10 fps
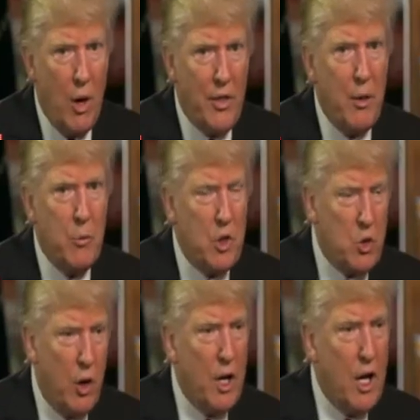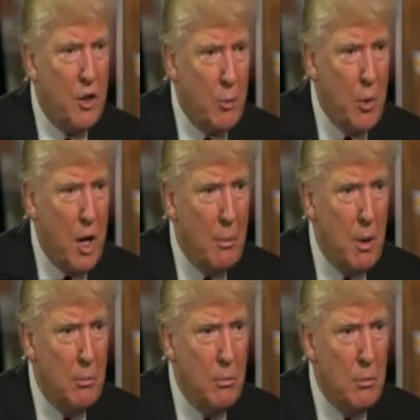to straighten out the problem.
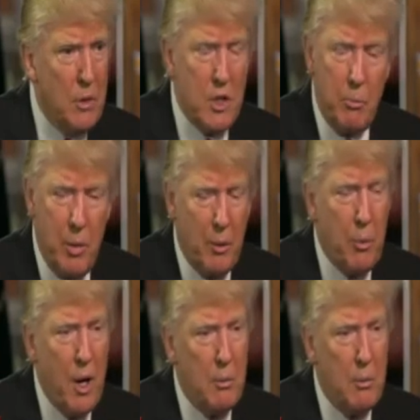It's a big problem.